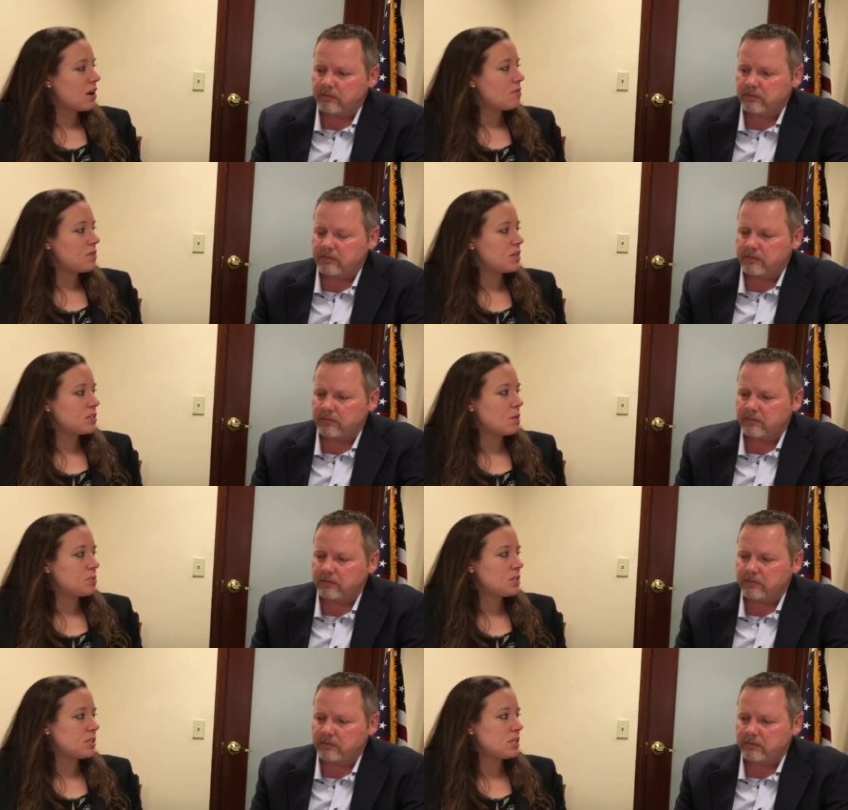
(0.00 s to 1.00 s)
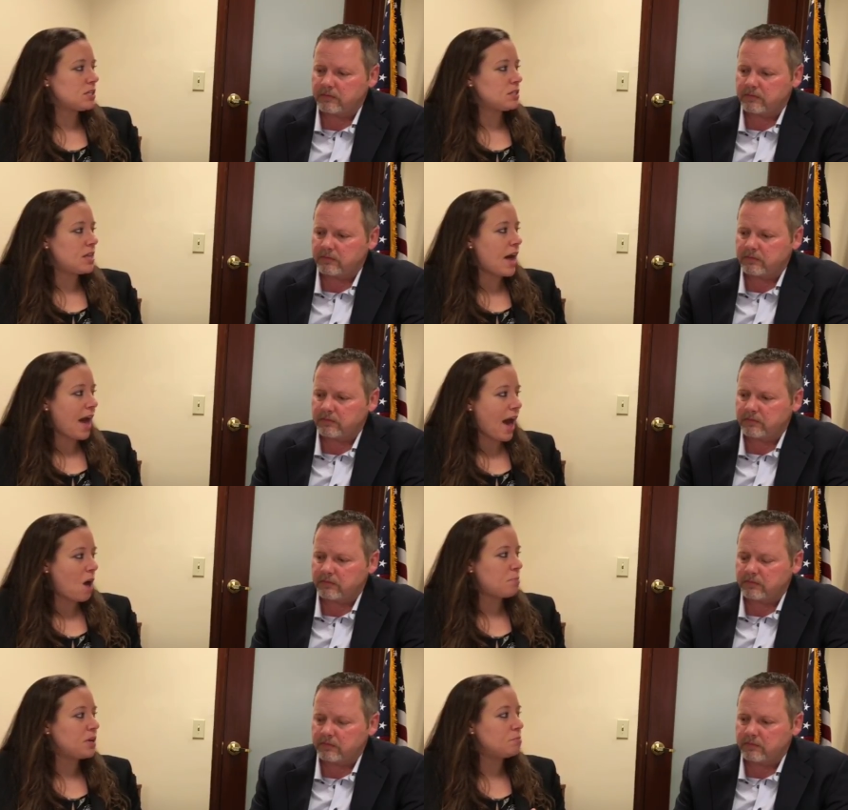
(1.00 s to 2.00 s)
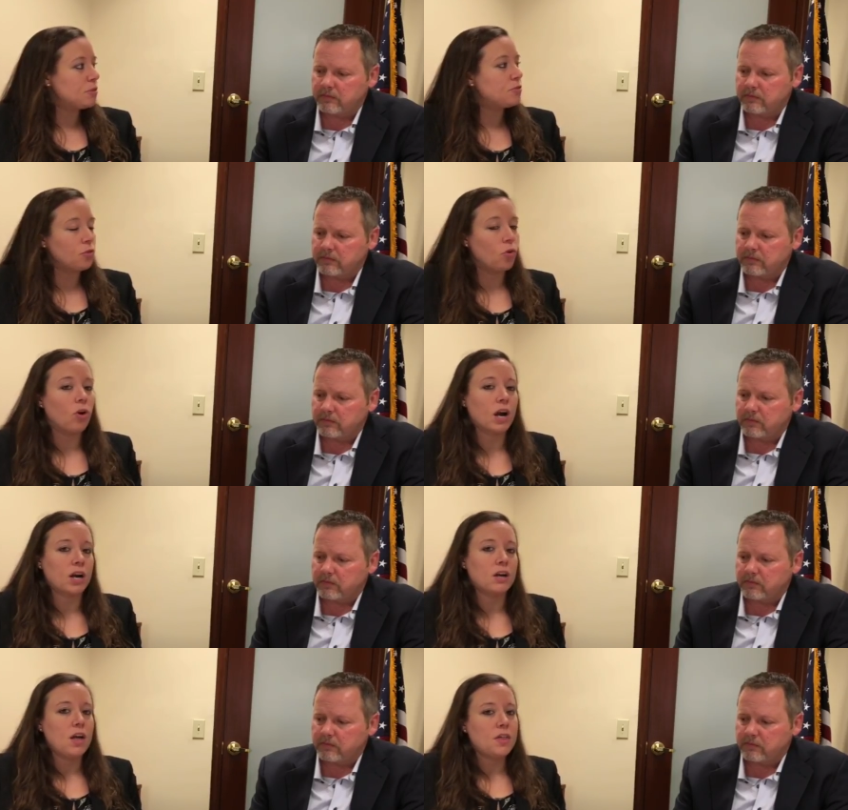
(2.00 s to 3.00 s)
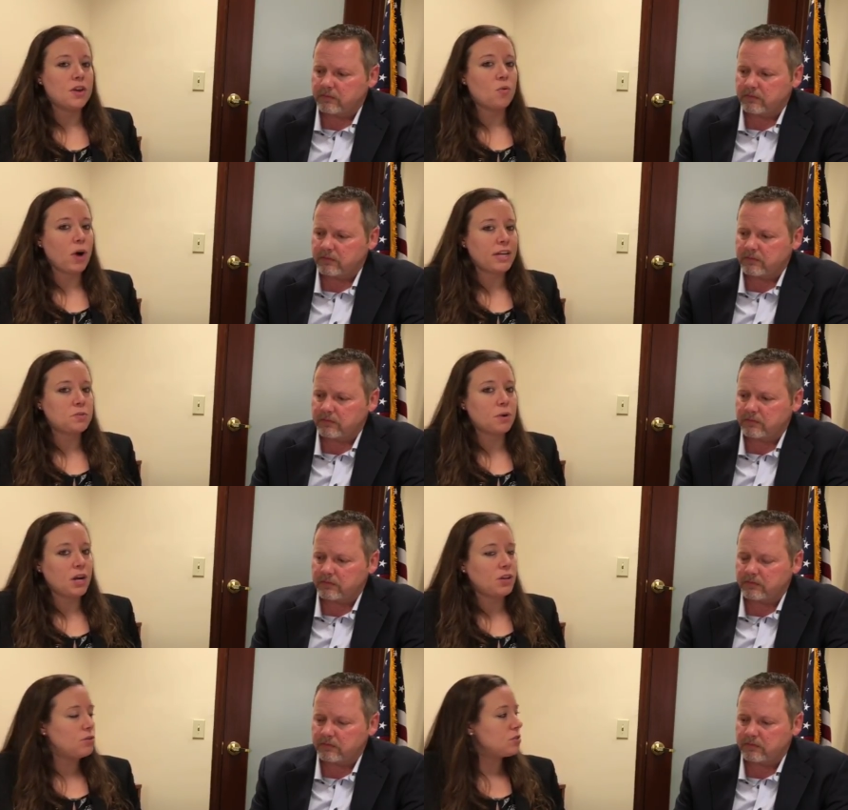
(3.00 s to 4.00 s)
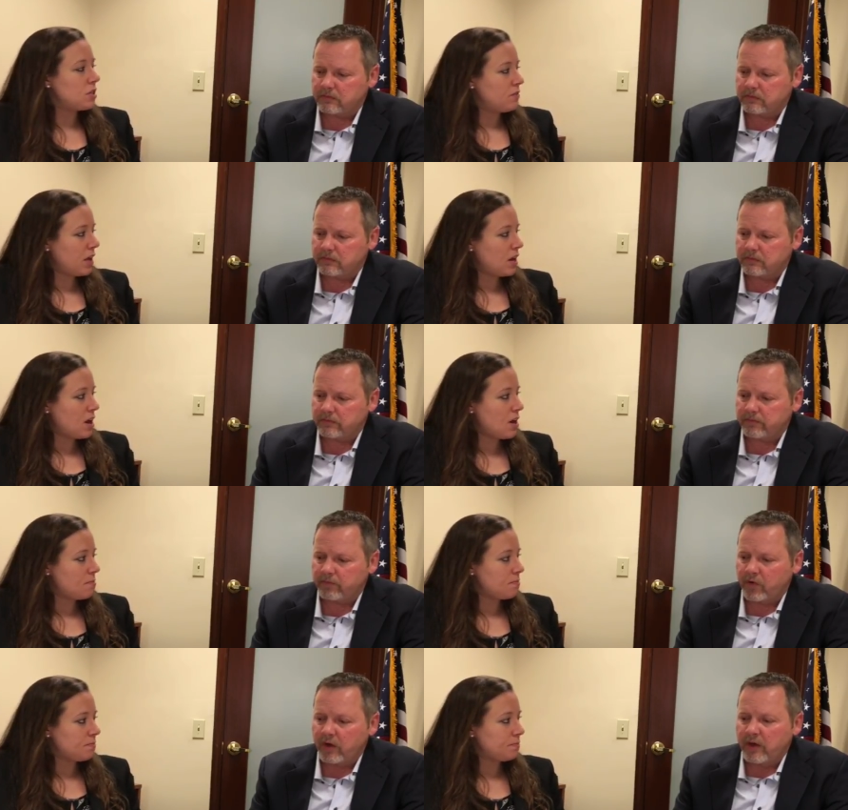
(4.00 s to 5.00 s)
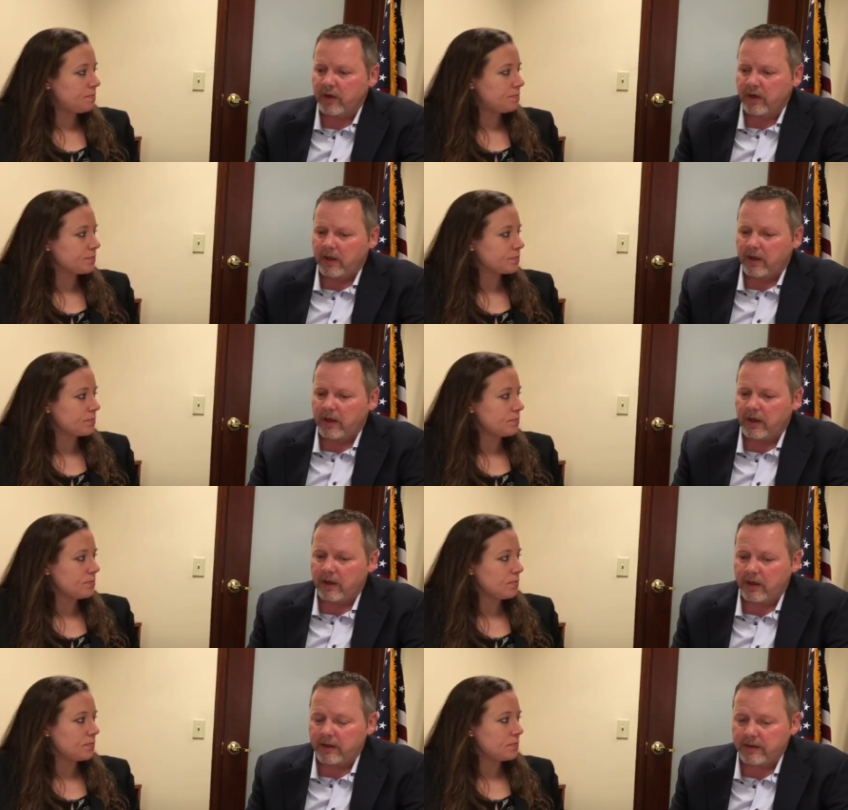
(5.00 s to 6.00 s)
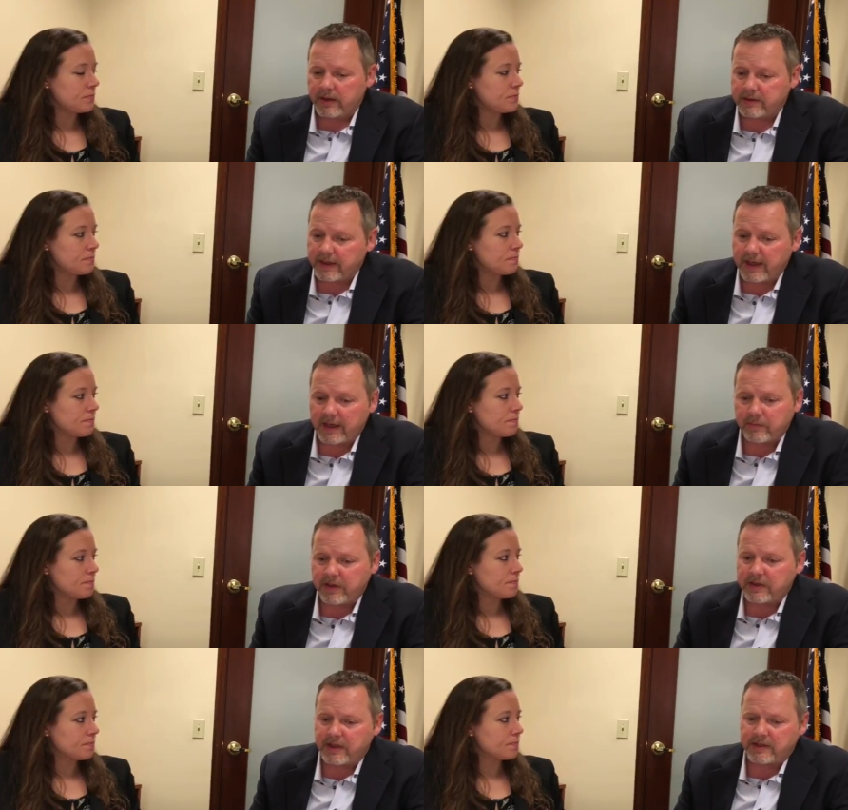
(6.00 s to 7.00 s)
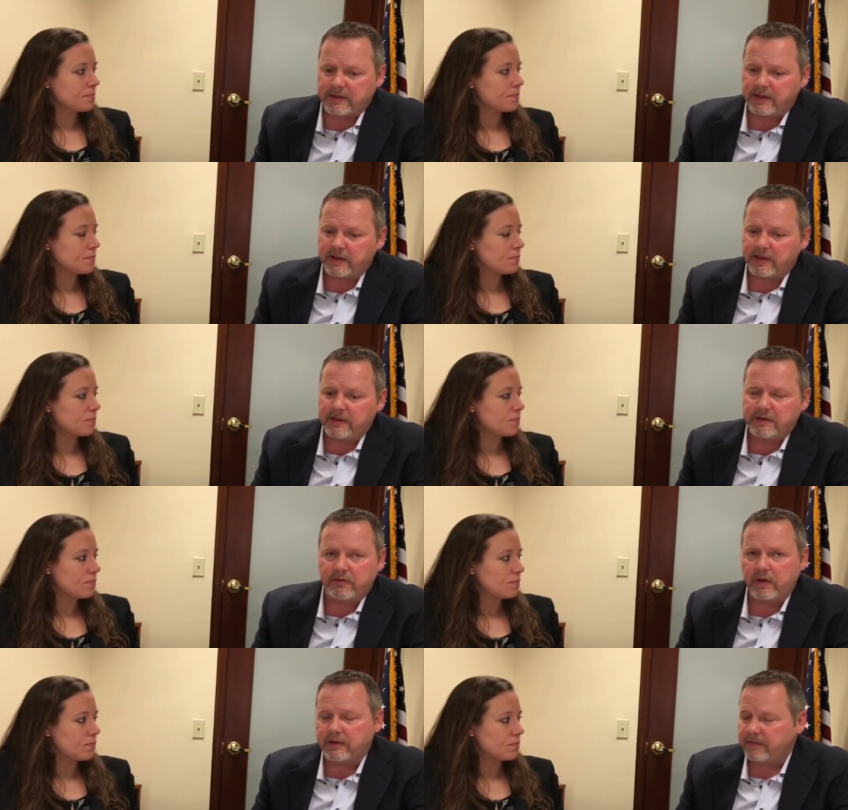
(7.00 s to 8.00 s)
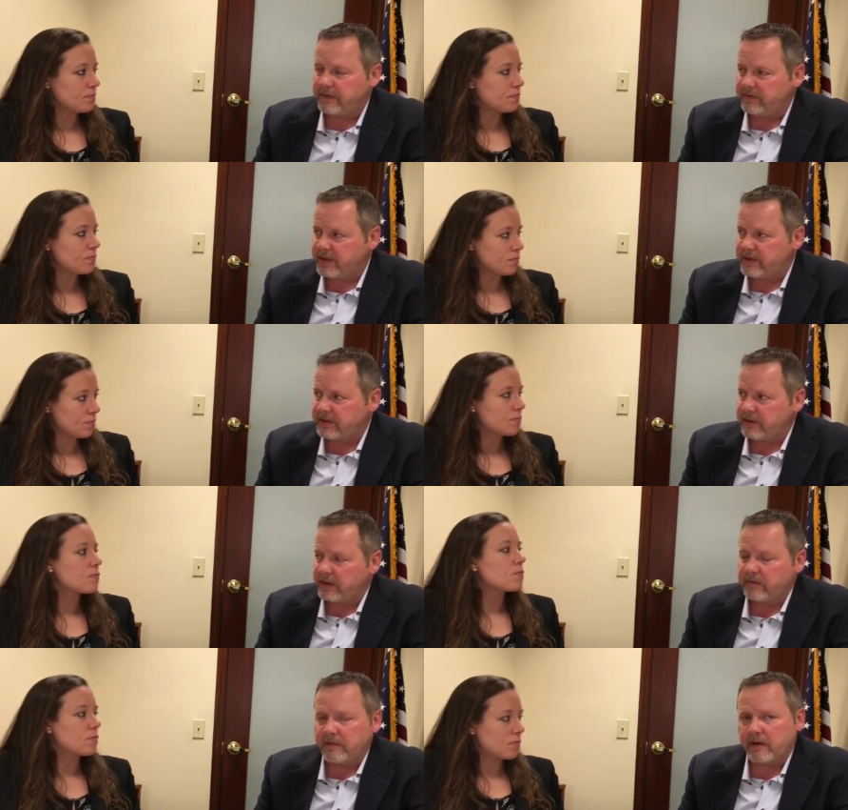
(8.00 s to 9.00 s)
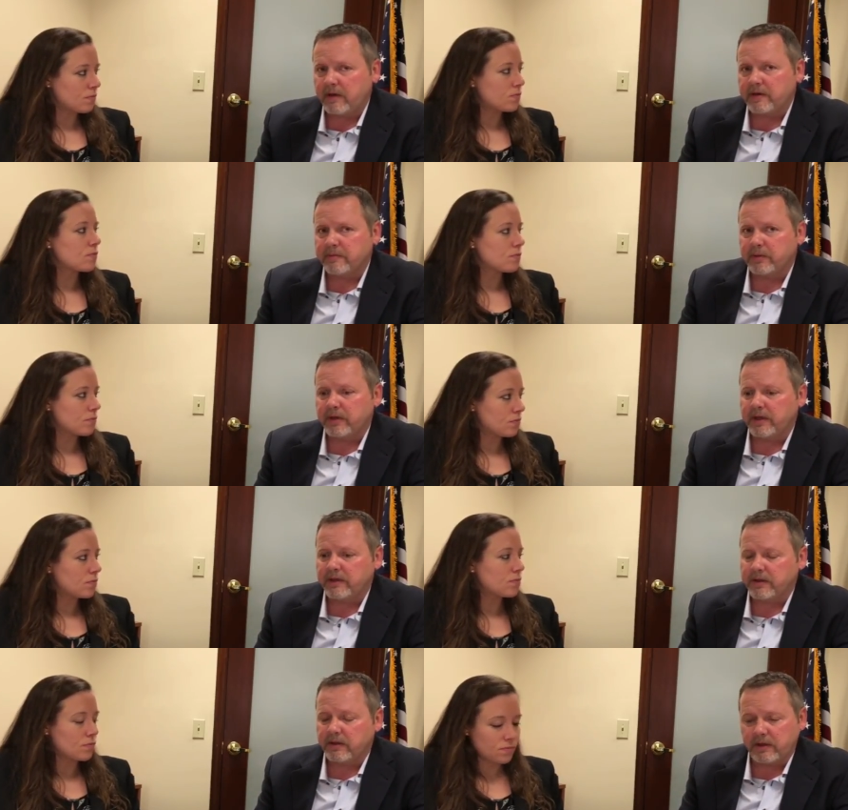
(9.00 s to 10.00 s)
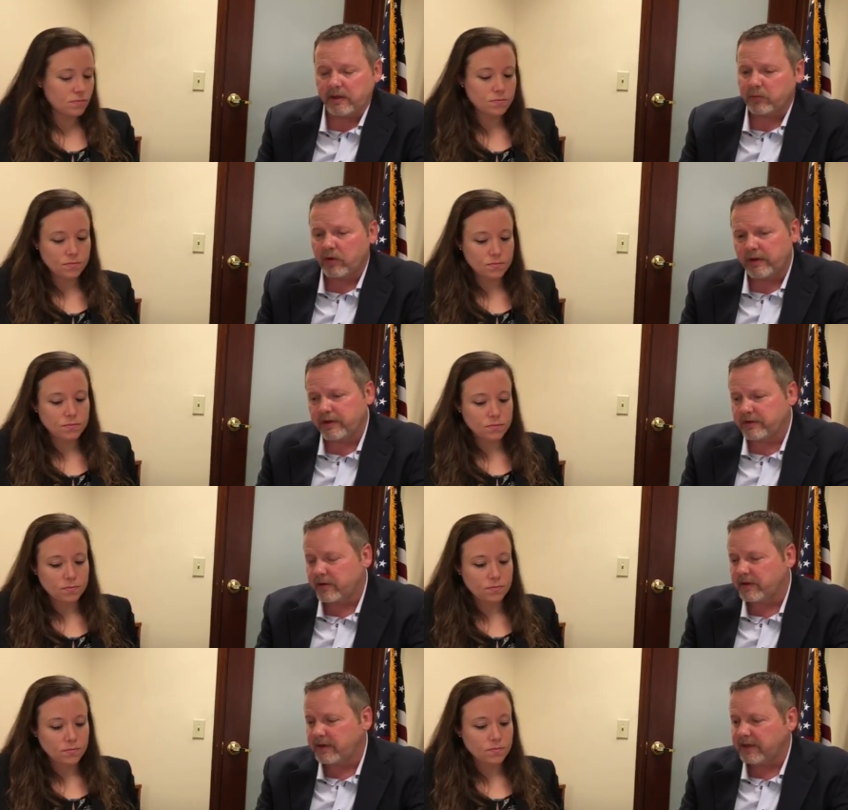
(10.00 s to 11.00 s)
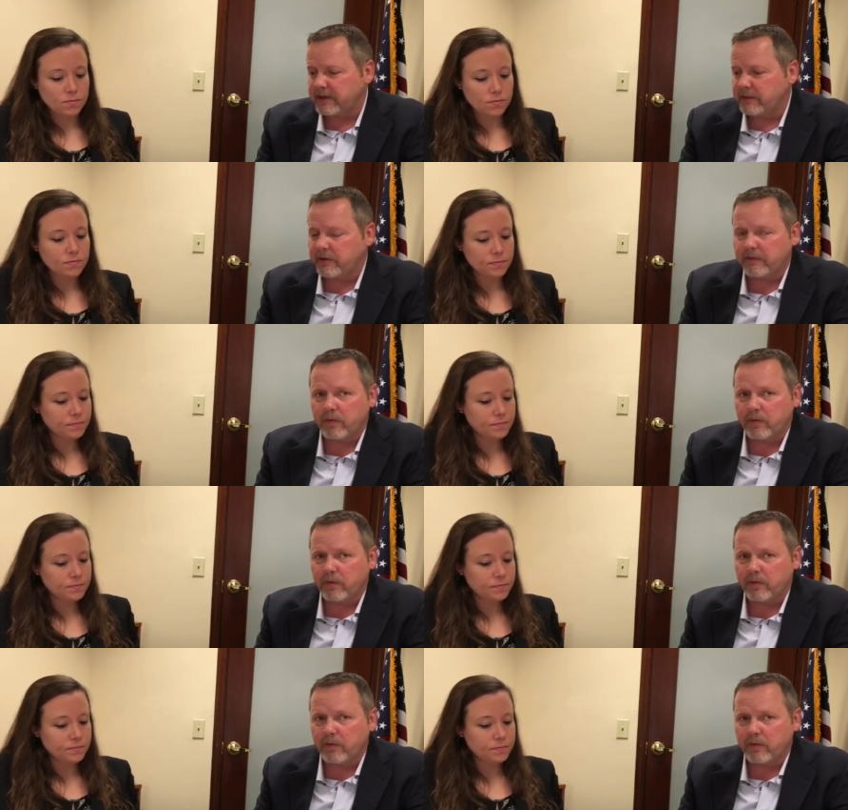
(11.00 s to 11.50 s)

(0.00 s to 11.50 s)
Speaker 1: of these substances that happened before their widespread use in Vietnam?
Speaker 2: Uh, yes, they had been testing these throughout the 50s in various places. Uh, they, well, they started testing them in the